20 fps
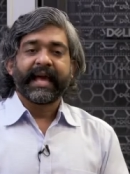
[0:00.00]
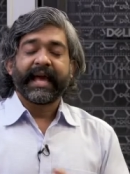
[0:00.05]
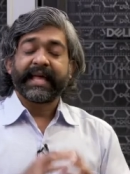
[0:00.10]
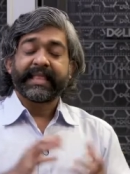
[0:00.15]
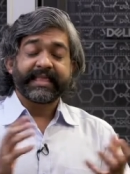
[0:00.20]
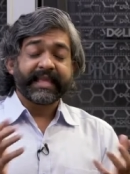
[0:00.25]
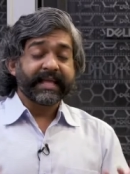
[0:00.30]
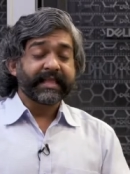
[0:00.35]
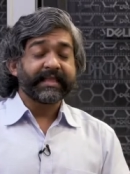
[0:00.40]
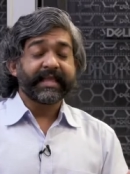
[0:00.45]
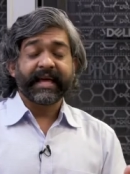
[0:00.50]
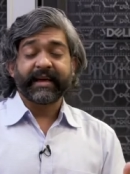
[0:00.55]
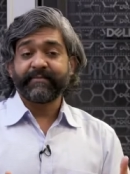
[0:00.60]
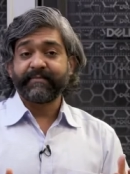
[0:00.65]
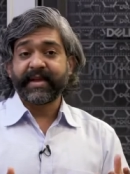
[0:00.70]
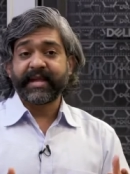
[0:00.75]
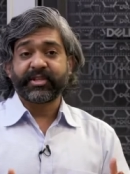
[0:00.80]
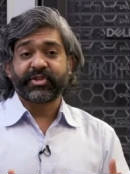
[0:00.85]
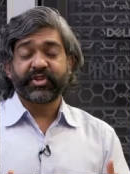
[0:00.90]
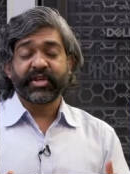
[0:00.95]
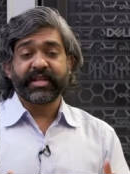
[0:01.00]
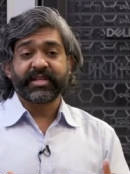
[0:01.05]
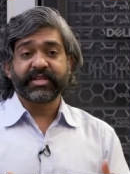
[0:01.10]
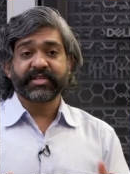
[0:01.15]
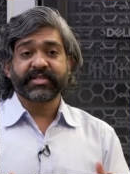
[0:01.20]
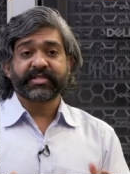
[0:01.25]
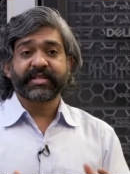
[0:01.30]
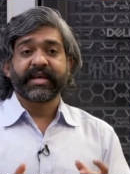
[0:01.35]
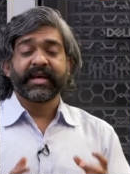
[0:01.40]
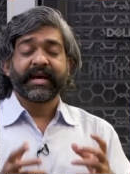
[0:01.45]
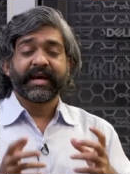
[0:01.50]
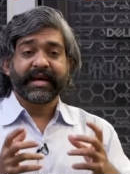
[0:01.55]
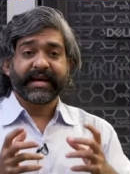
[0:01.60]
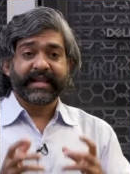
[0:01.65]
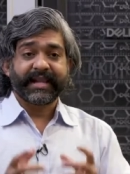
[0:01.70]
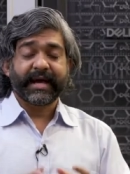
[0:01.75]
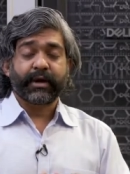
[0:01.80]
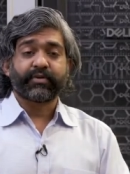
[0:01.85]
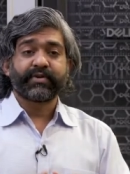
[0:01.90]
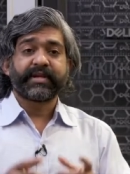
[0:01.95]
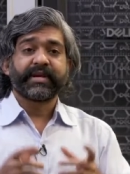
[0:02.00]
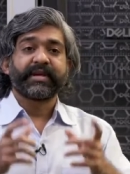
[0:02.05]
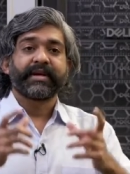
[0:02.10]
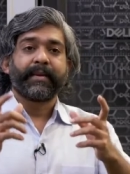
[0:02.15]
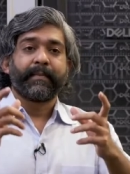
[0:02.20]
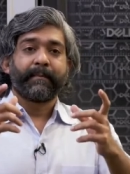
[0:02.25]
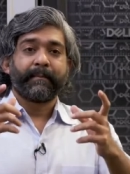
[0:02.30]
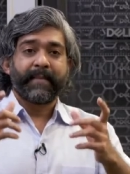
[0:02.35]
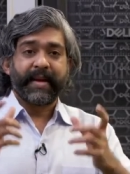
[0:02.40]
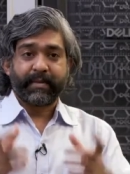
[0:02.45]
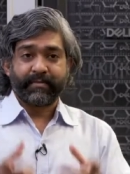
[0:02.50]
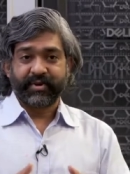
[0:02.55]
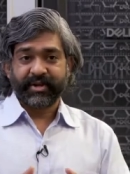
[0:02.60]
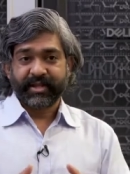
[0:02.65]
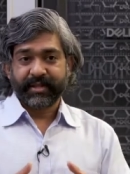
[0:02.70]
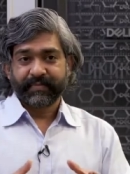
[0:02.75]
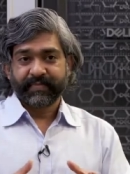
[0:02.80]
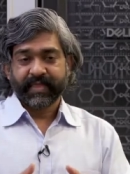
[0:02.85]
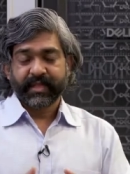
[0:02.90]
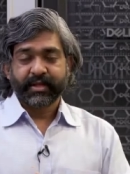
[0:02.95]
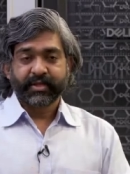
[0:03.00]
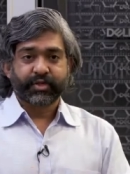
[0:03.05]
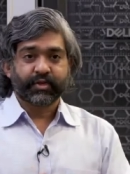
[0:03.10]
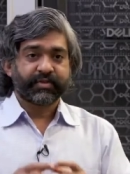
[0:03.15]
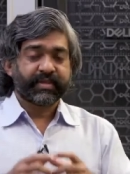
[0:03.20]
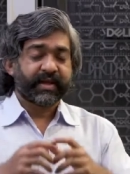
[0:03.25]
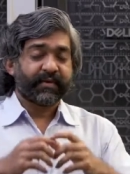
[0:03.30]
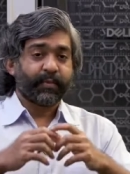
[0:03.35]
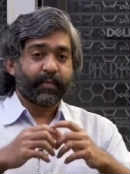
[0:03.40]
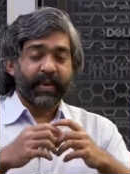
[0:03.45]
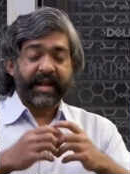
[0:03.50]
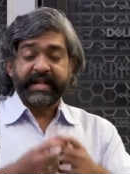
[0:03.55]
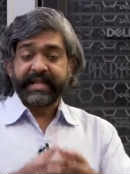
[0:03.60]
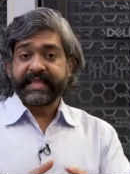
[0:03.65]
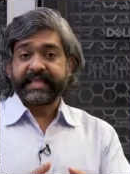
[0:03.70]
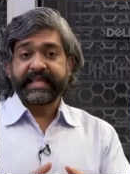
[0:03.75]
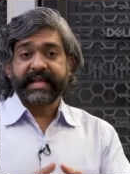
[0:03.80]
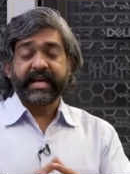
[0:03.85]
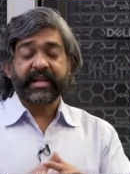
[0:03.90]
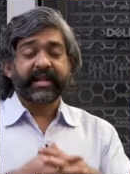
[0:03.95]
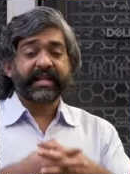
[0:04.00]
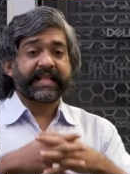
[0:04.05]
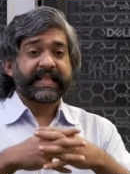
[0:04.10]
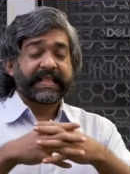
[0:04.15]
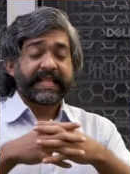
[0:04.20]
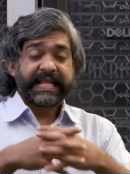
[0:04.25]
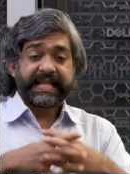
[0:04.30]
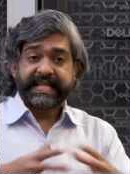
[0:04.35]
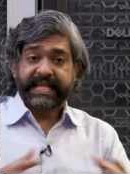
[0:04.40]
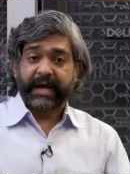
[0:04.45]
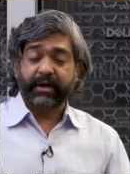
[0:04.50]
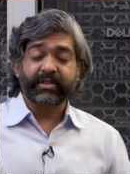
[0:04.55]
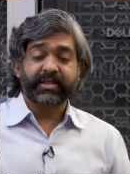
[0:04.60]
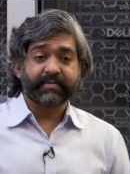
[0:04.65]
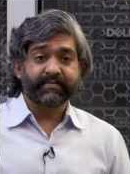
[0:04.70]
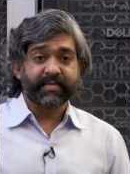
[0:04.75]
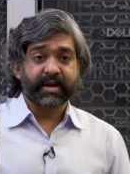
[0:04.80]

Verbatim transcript: and then they have made changes around memory. So they went in there and cleaned out the